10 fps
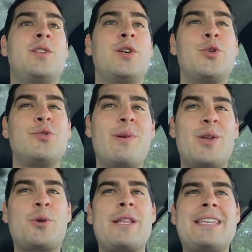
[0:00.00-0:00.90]
the country, but I
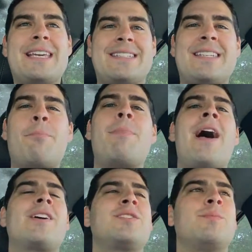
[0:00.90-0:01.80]
try to take a step
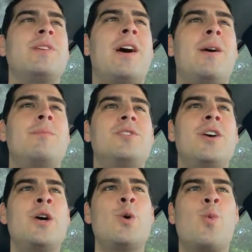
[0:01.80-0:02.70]
back sometimes
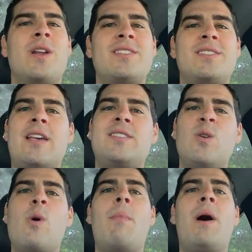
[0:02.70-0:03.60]
when
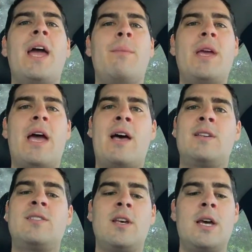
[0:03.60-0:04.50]
assessing what Miami
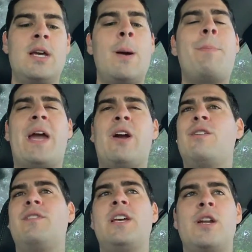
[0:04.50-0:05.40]
has
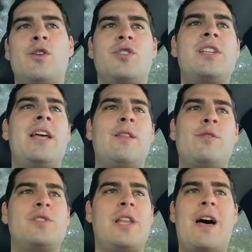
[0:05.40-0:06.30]
comparatively and understand that
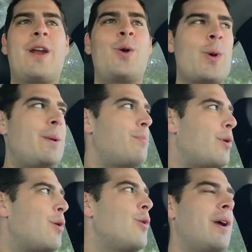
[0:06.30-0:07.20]
there's a lot of great
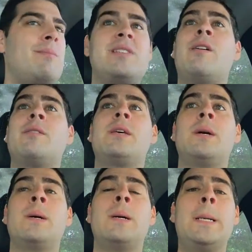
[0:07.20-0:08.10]
programs out
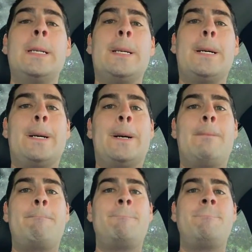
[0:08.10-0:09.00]
there.
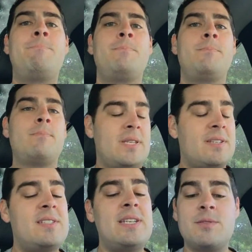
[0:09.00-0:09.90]
But
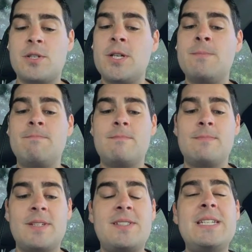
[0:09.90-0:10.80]
this team's good.
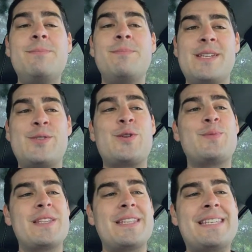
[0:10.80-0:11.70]
This team, in
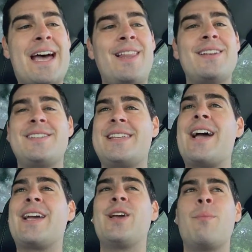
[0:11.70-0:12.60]
terms of the talent, is
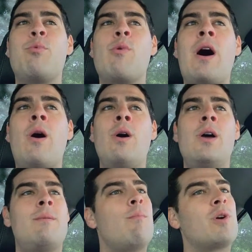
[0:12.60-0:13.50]
stacking up well,
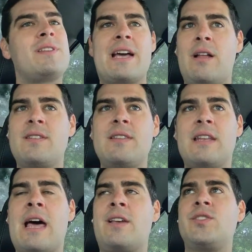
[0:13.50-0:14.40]
more talented
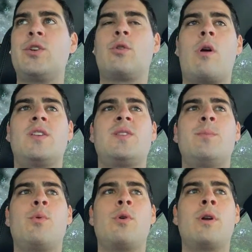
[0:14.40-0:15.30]
than last year across the
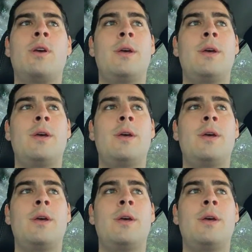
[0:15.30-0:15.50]
board.